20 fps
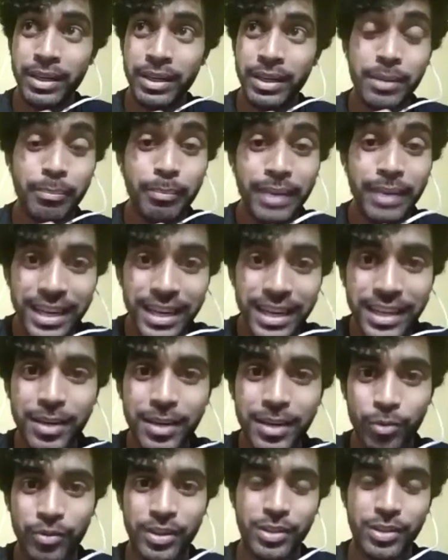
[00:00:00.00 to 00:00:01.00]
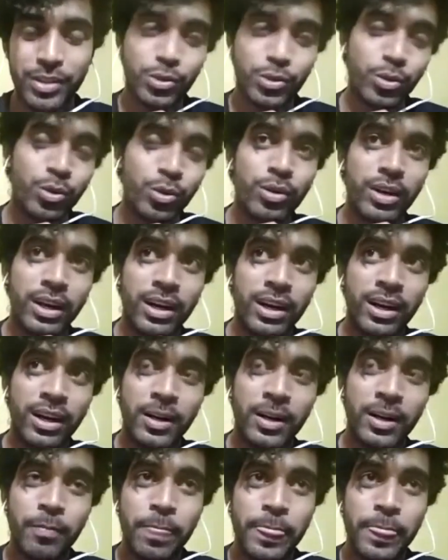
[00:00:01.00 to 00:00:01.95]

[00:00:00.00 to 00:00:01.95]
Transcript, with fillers: a military movie. So uh,